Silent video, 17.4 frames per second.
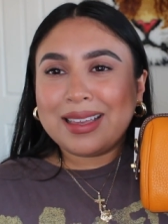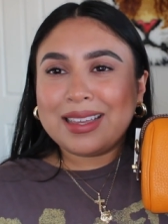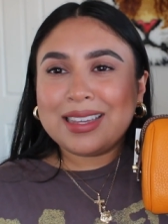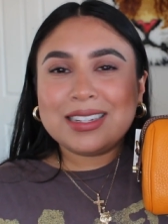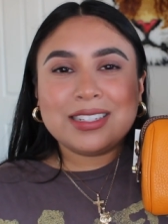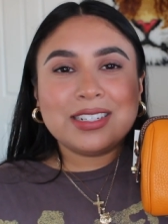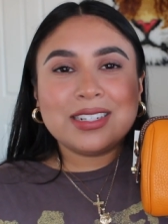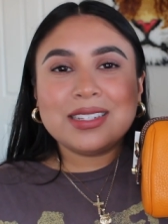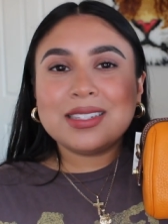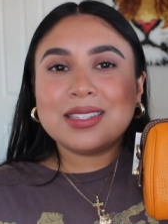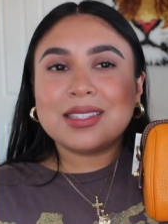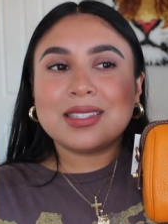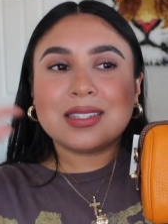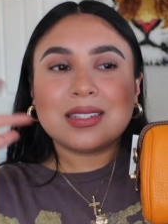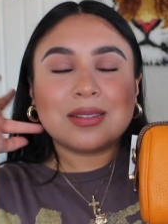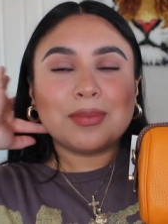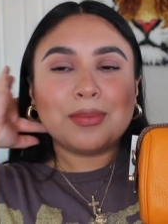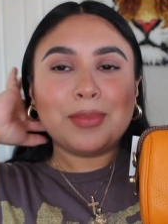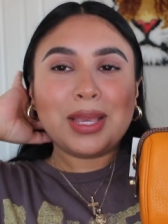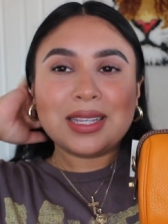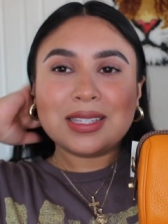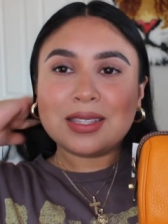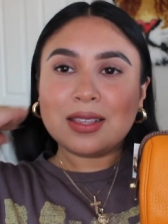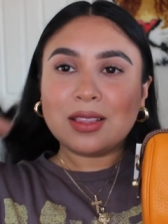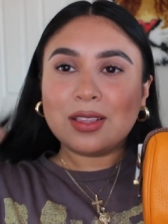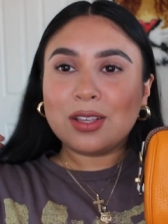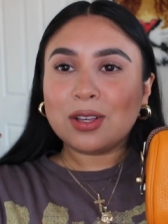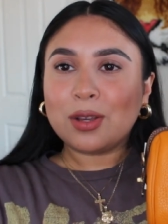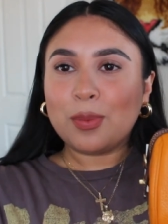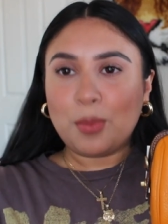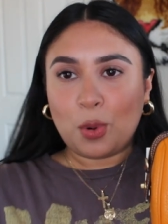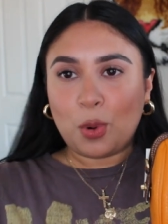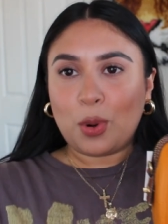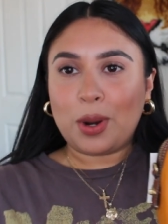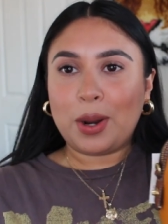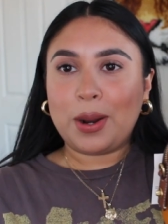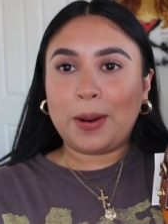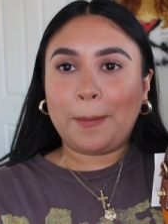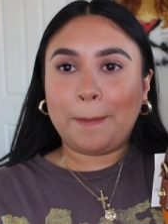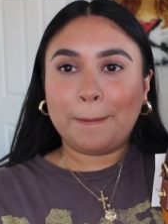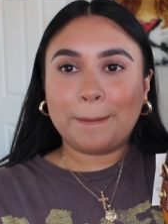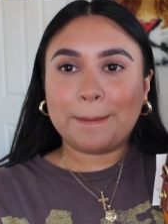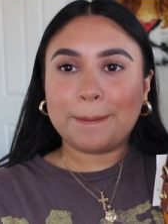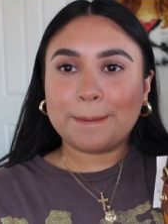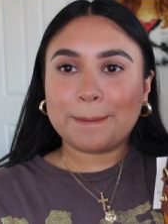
it just makes it look more